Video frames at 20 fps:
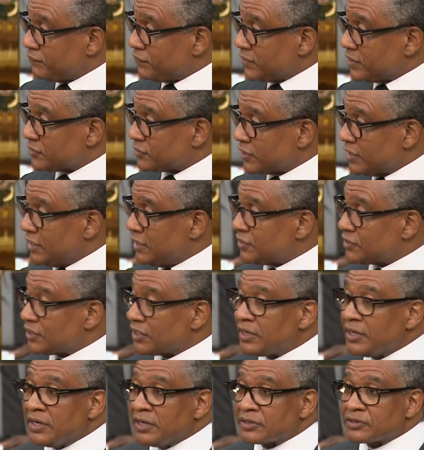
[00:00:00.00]
It's
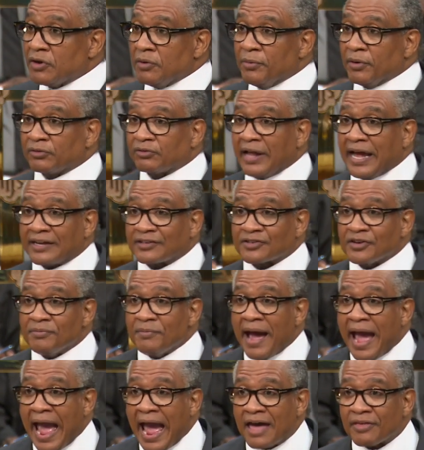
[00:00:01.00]
easy. It's almost like some
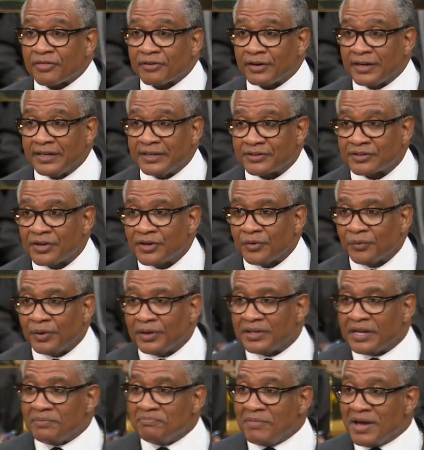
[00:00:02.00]
athletes
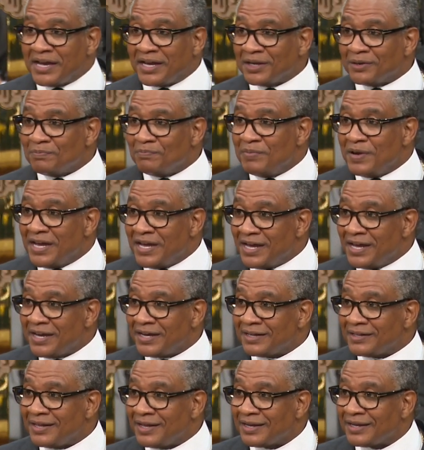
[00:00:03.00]
when they make it big
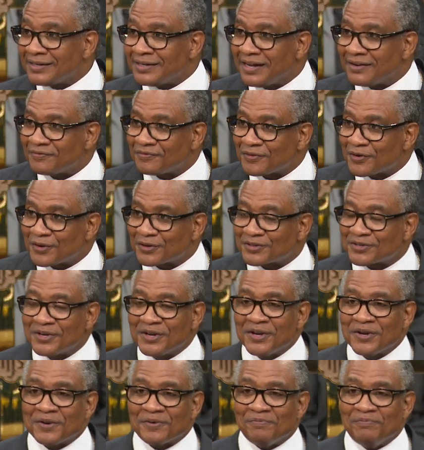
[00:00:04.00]
and they get that first
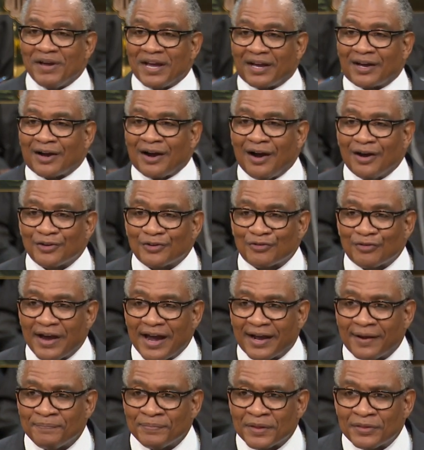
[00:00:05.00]
big
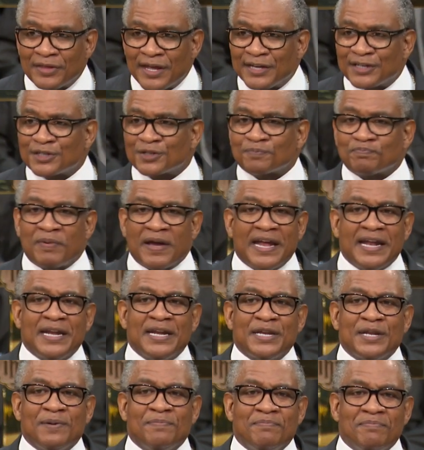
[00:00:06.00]
contract, they
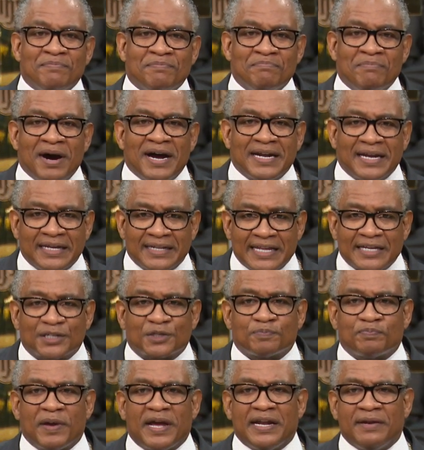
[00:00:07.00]
spend the money, they
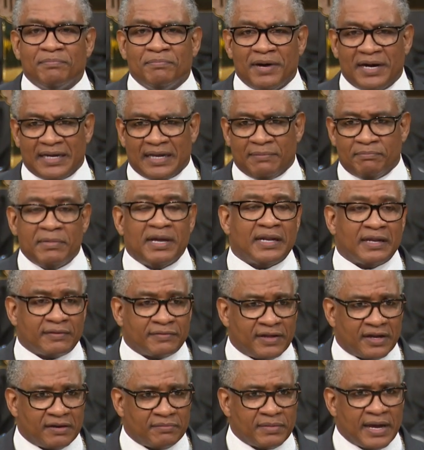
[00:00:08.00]
spend money, many of
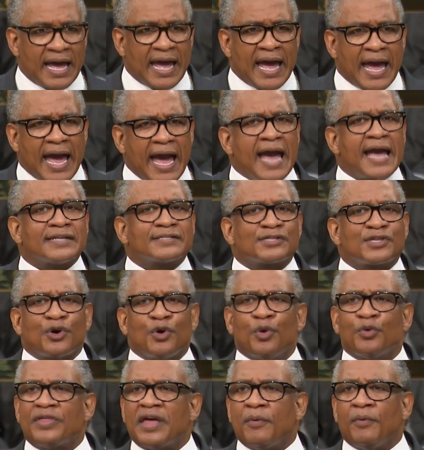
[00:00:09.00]
them, as
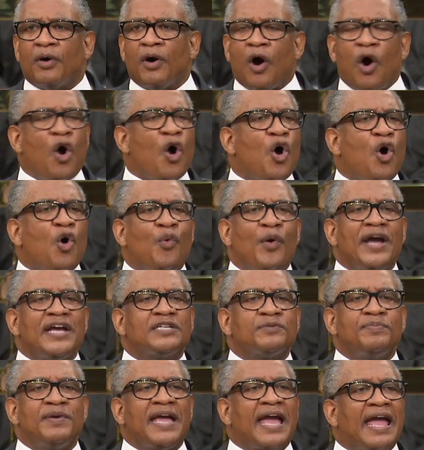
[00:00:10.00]
though they will always
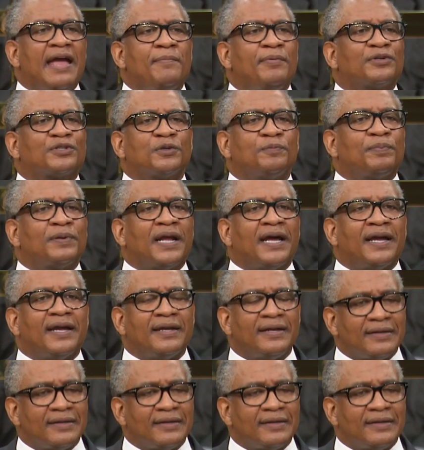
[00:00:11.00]
be able to play.